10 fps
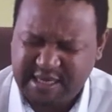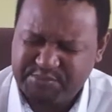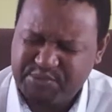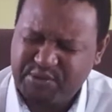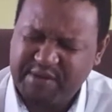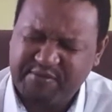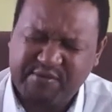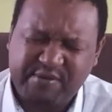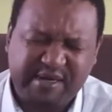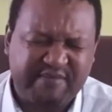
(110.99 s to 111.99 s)
I pray
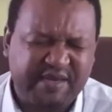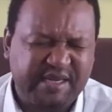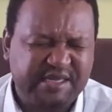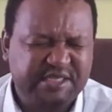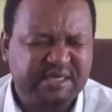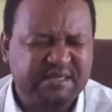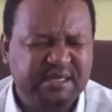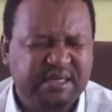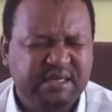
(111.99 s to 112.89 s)
for revelation,